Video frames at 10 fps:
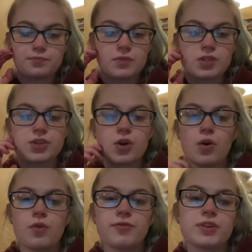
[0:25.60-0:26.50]

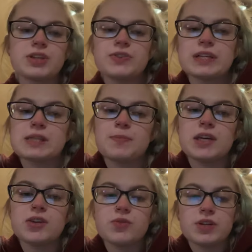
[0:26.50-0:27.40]
So for this recipe,
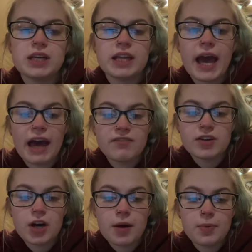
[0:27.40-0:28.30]
you need half a
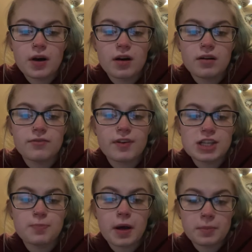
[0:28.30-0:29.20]
cup of
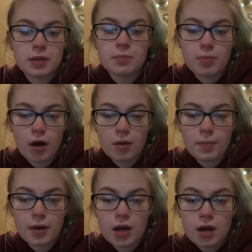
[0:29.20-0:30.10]
fresh pumpkin pulp,
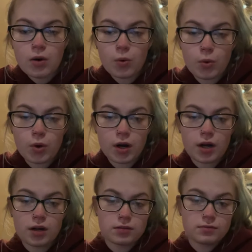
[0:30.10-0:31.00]

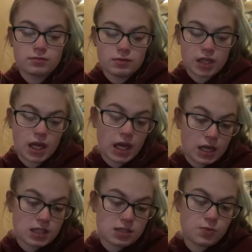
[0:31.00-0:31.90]
or the
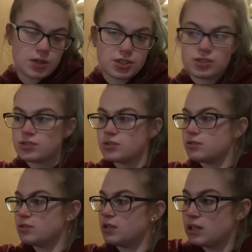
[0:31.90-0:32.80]
canned, which
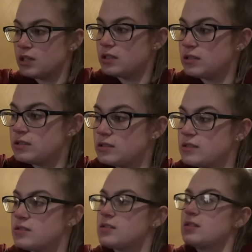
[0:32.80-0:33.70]

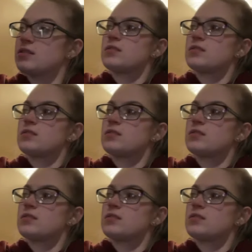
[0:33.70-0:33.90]
is